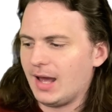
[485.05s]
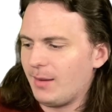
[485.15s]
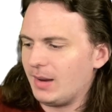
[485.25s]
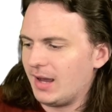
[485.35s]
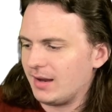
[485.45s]

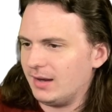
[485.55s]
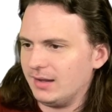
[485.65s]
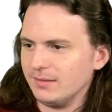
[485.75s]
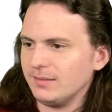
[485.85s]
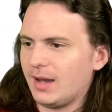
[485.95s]
I'm not
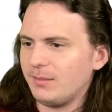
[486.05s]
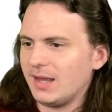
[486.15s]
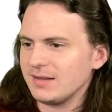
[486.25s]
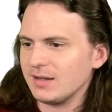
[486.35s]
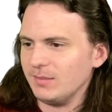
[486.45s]
gonna. I'm.
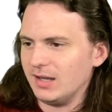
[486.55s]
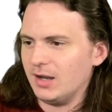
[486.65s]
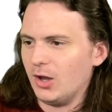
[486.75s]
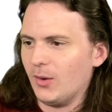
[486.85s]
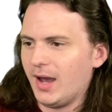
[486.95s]
That's gonna be a no.